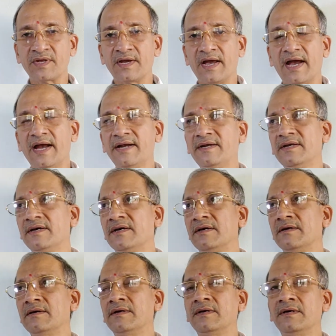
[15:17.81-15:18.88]
And
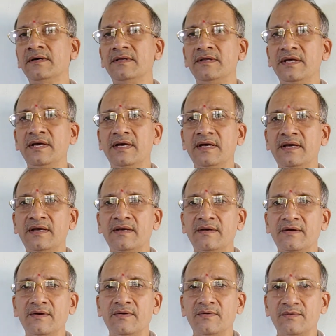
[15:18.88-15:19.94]
the
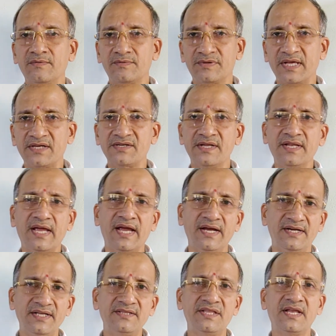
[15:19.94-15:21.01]
section
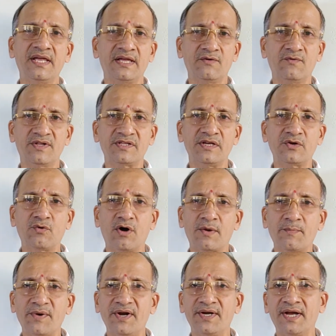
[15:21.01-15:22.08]
83 was
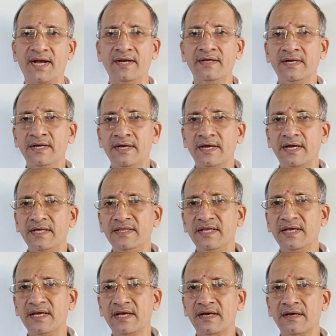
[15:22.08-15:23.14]
incorporated in
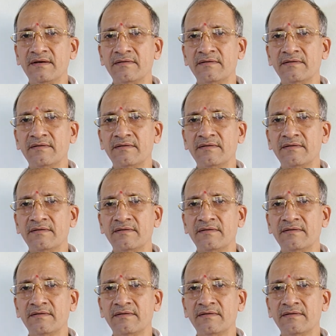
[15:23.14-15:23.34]
the